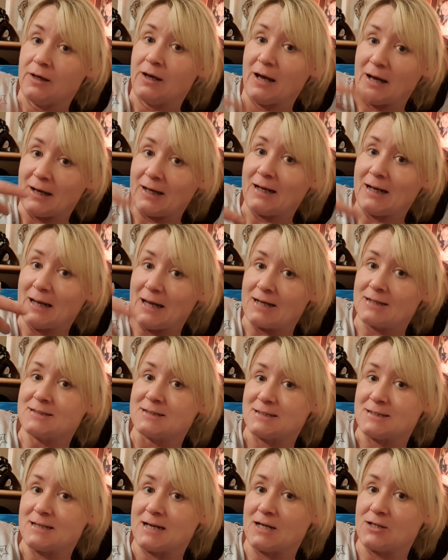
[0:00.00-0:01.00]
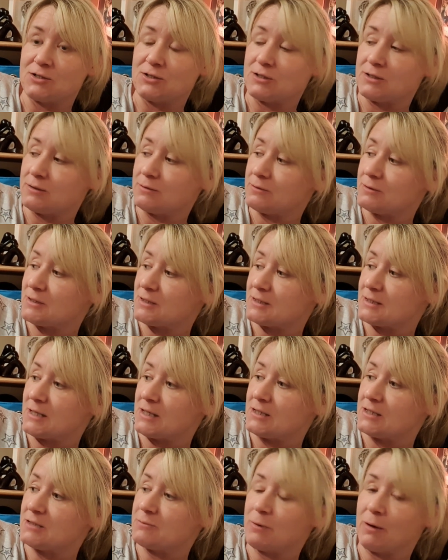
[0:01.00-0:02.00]
and collect and take to
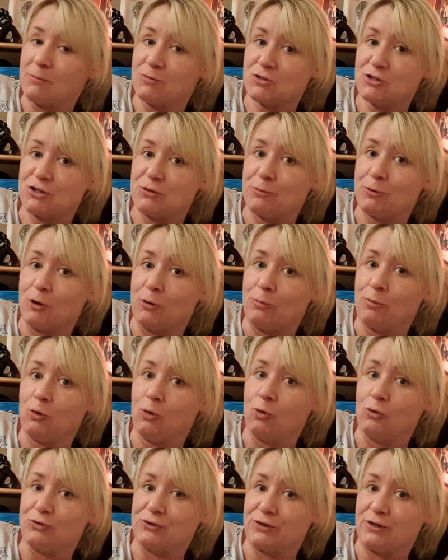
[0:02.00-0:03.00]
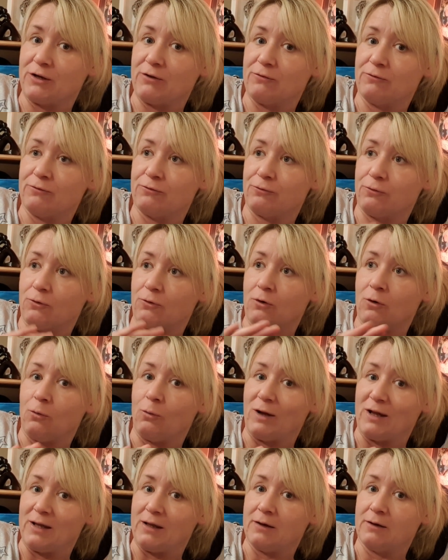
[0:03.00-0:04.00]
centres. But I'm just going to put a pause on it for a
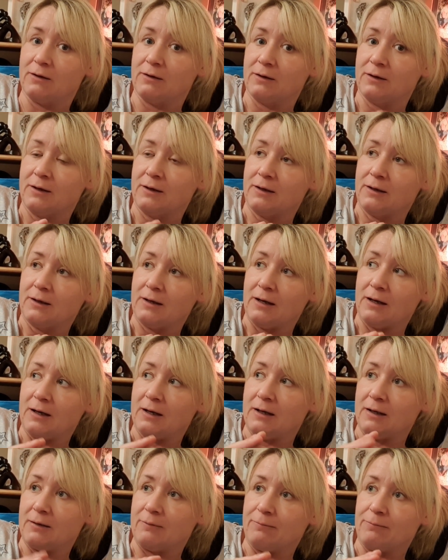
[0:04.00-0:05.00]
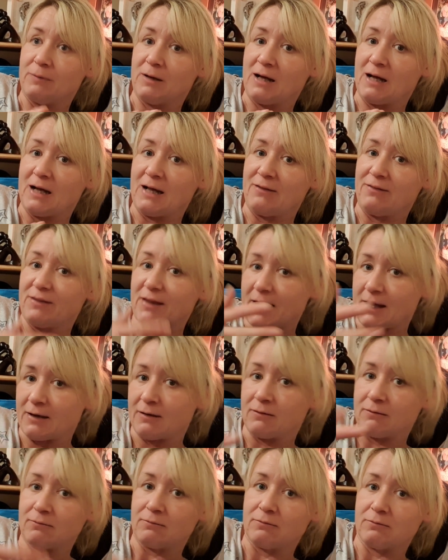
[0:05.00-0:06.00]
week. And
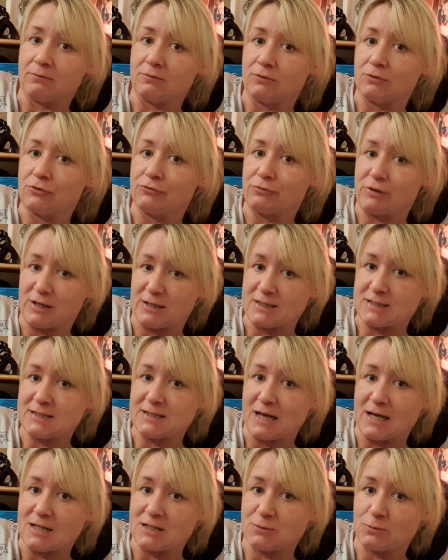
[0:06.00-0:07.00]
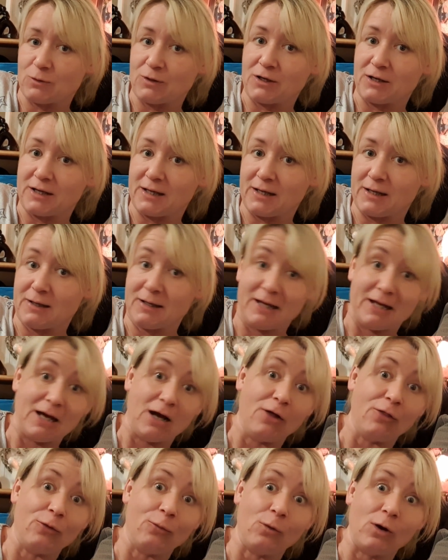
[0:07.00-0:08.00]
then reassess when I hear
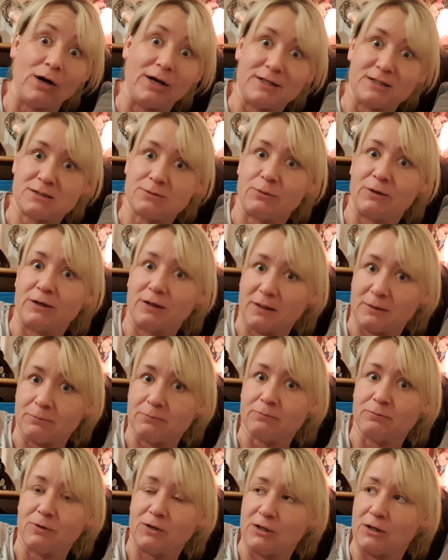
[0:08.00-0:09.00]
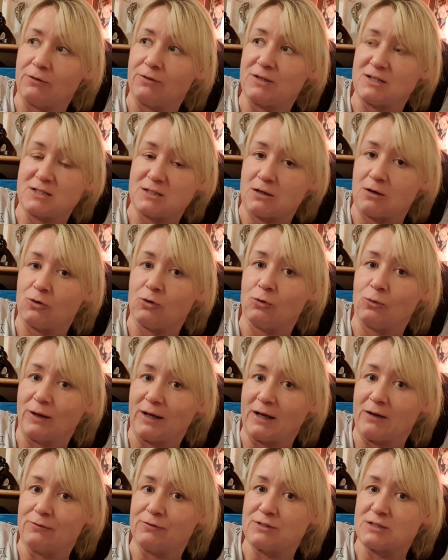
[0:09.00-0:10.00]
otherwise, when I, you know, they start calling
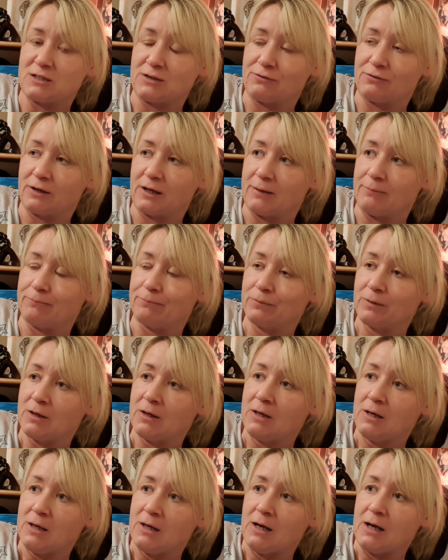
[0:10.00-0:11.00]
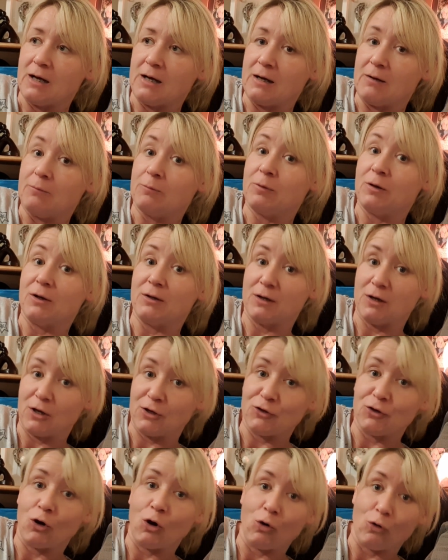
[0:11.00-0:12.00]
out for stuff again. But
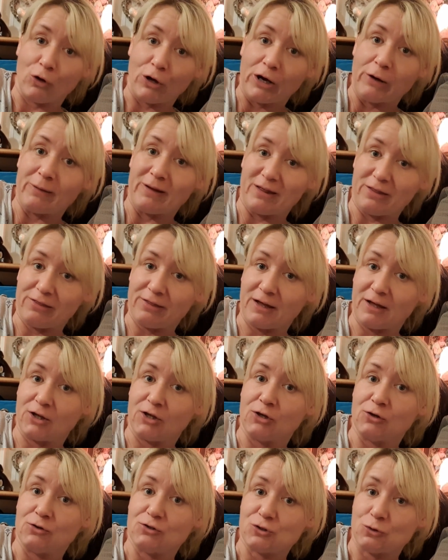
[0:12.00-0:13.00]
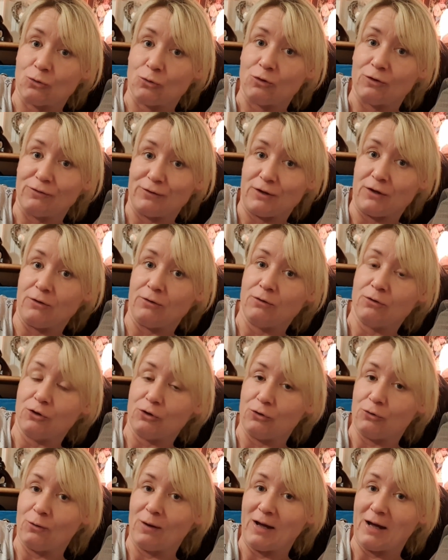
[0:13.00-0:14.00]
an ongoing thank you to all of you
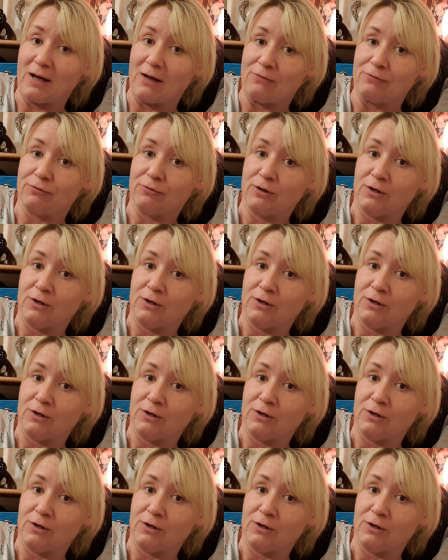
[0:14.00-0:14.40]
who have